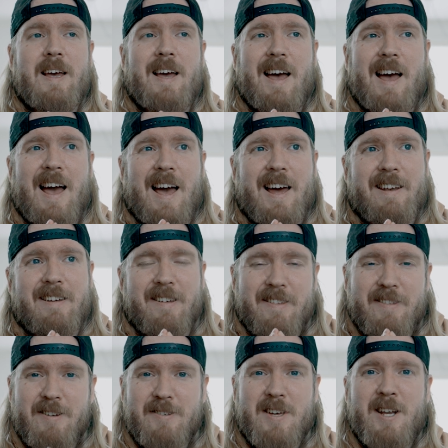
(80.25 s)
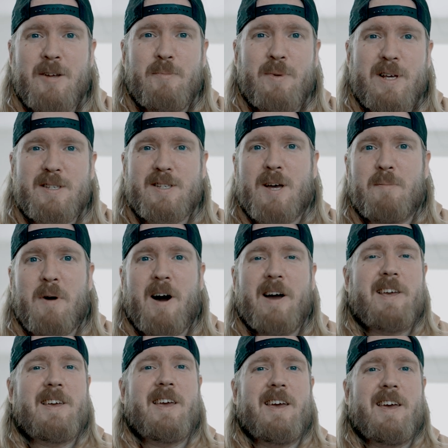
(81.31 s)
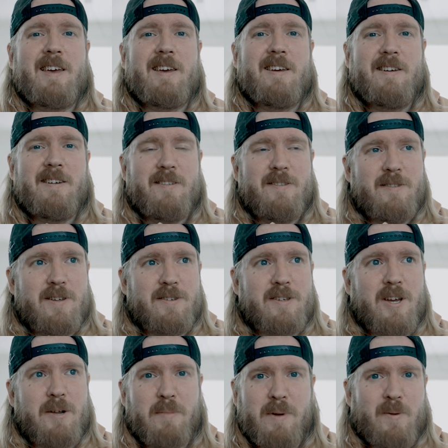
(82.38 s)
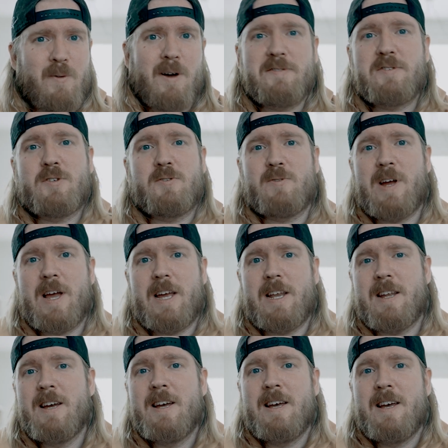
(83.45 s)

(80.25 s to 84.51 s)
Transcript: and there's gonna be some hiking, there's gonna be rough terrain,